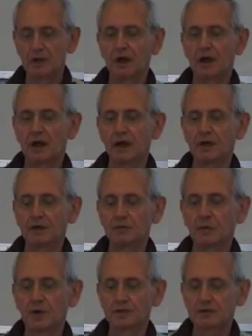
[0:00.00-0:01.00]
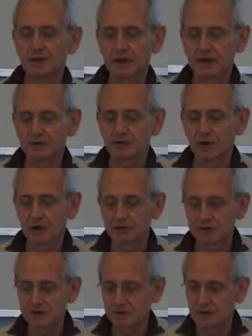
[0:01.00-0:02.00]
And what they found
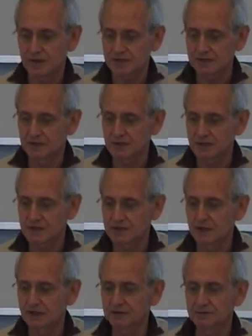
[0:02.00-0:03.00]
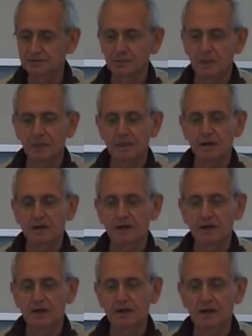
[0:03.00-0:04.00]
interesting is that
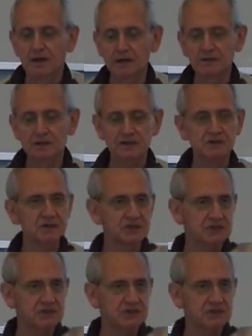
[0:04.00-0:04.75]
the